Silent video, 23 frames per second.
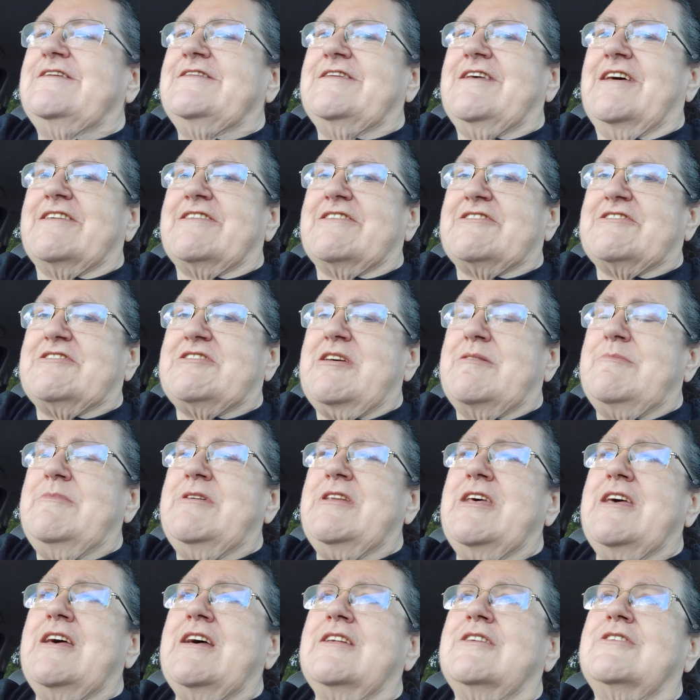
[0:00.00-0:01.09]
Now, the Stem
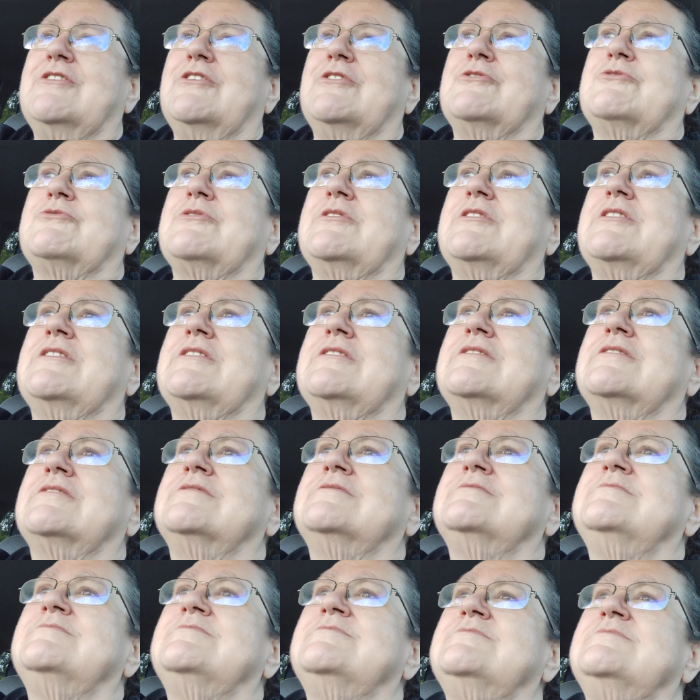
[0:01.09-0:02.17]
Enhance Ultra
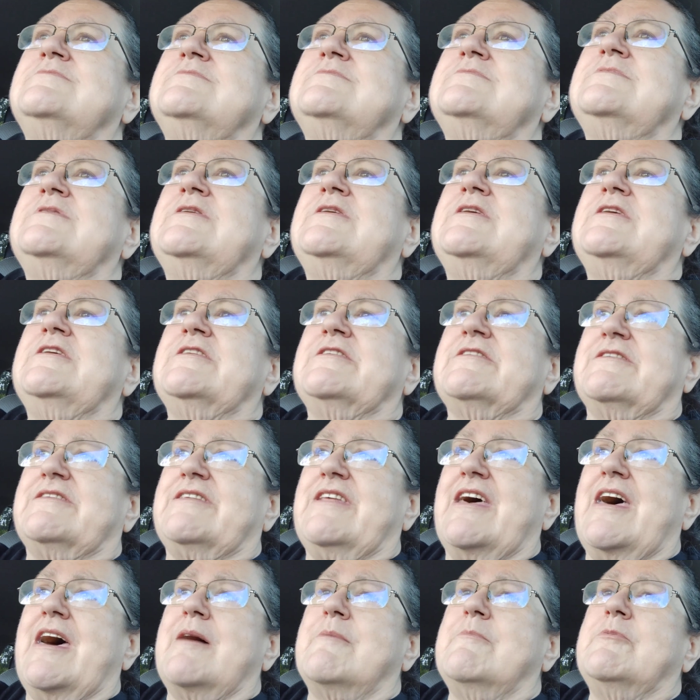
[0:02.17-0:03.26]
is
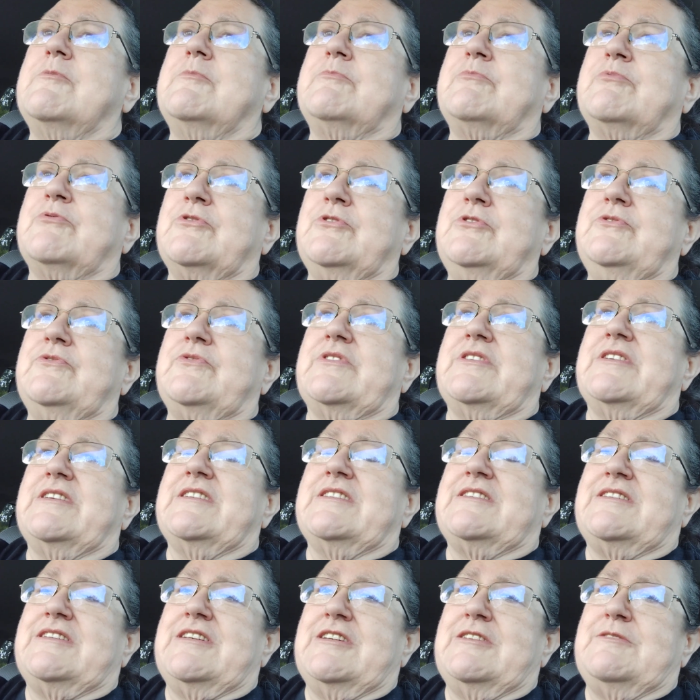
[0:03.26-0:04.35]
lab proven.
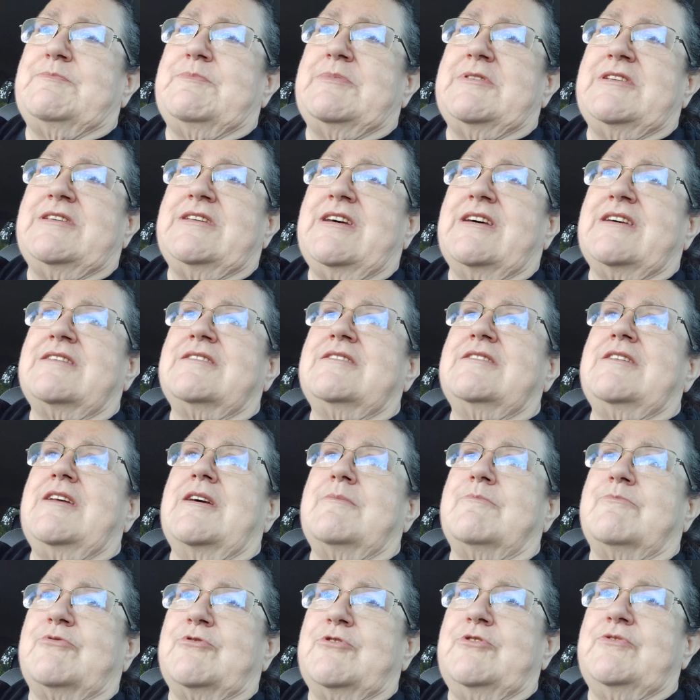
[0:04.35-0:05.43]
It's been tested
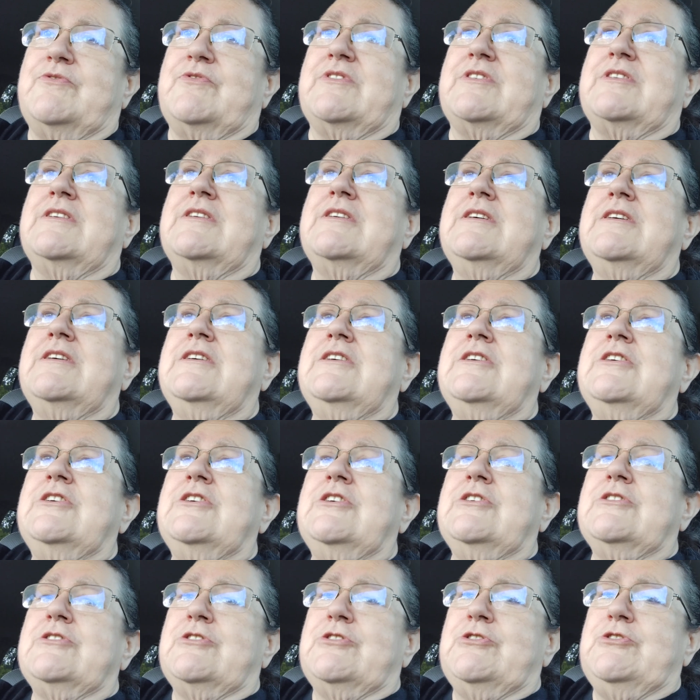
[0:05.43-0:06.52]
and proven
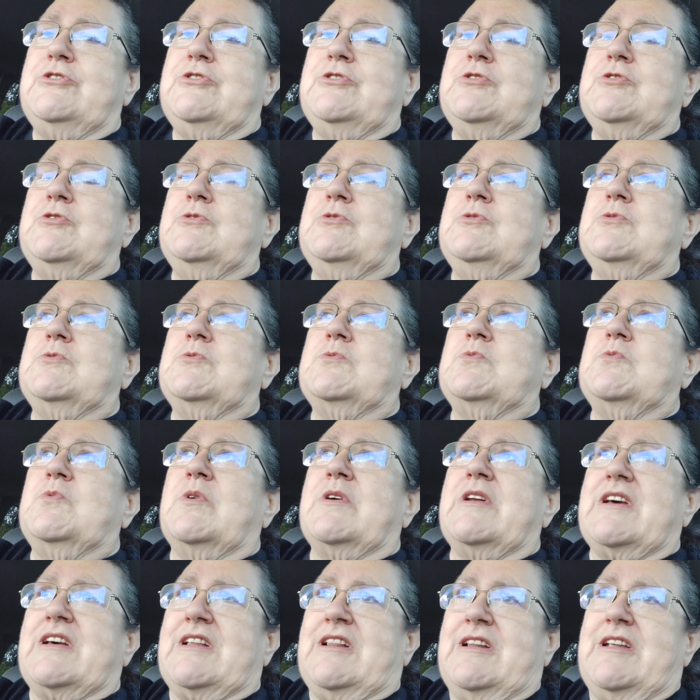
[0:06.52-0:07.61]
to do
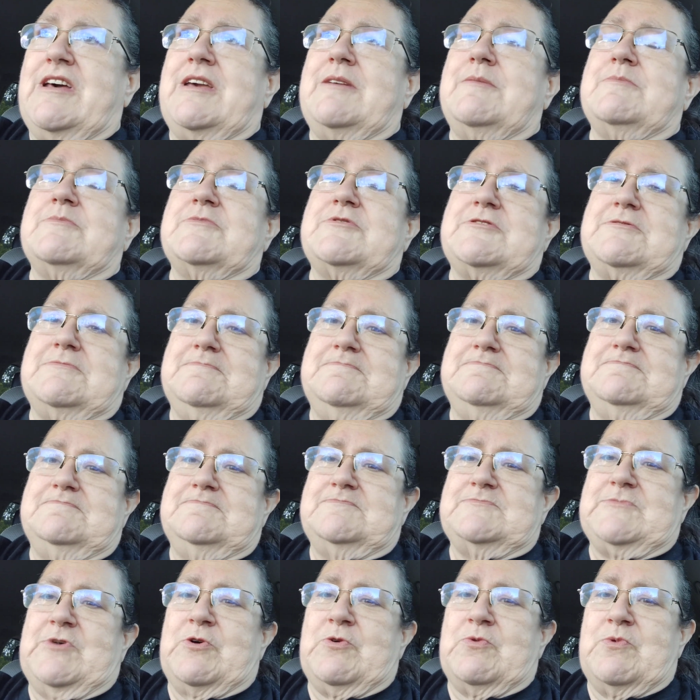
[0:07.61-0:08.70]
what it claims,
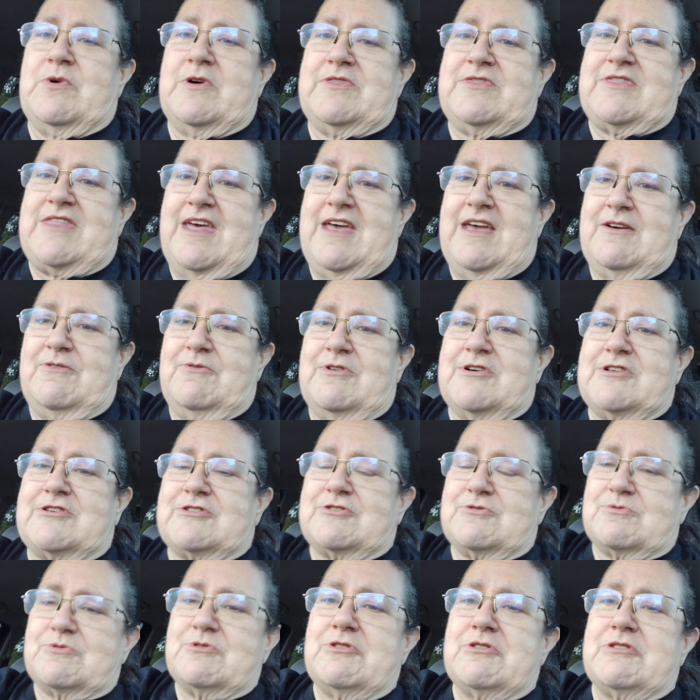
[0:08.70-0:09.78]
or what
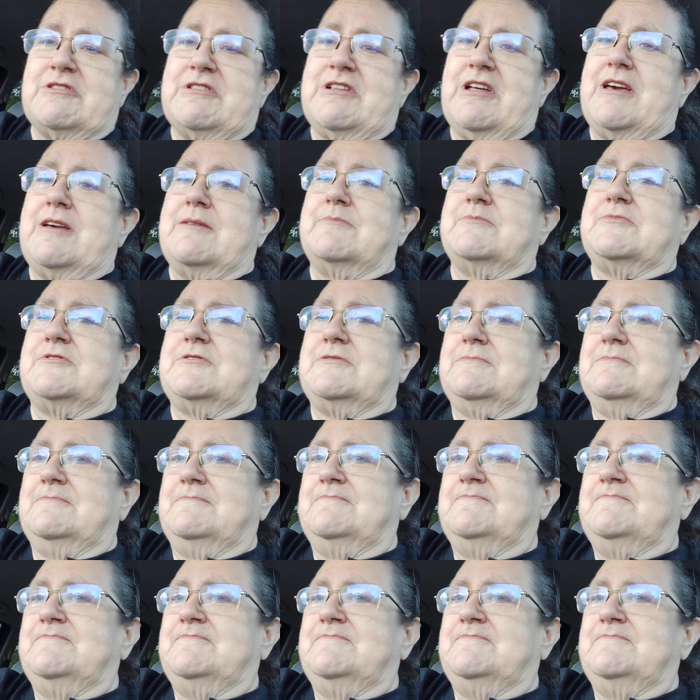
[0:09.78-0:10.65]
Cerule claims.